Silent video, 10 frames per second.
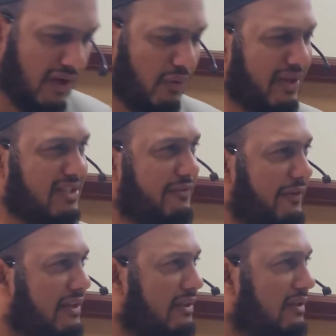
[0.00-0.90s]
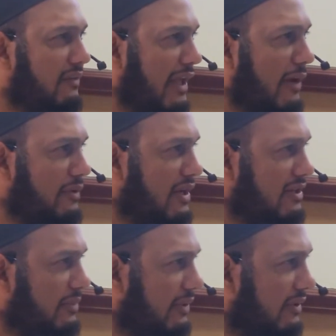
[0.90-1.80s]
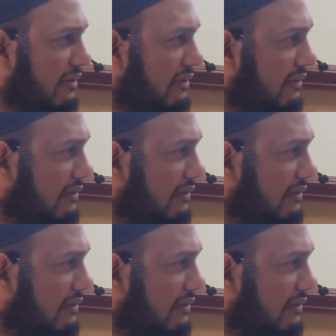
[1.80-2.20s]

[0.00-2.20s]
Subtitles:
What does figurative language actually mean?